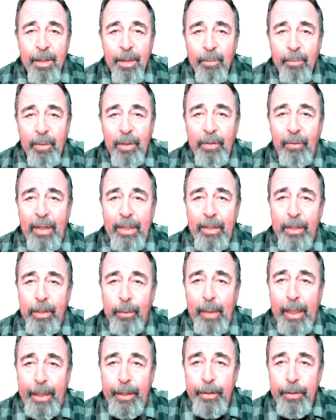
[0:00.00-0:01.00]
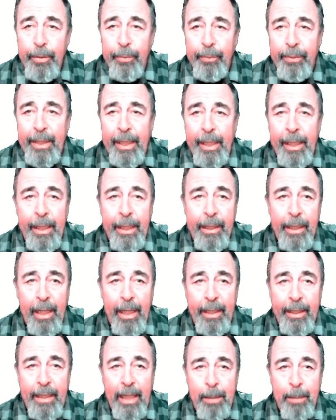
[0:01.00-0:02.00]
We're going to create a new thing
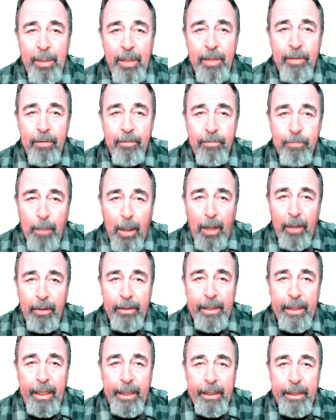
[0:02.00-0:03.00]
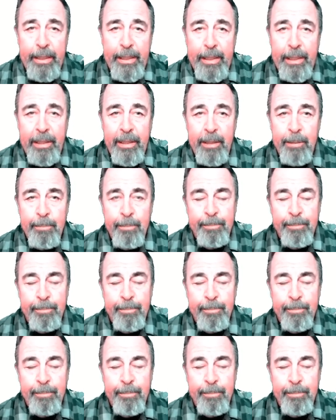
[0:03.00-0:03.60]
and name it Smart LED.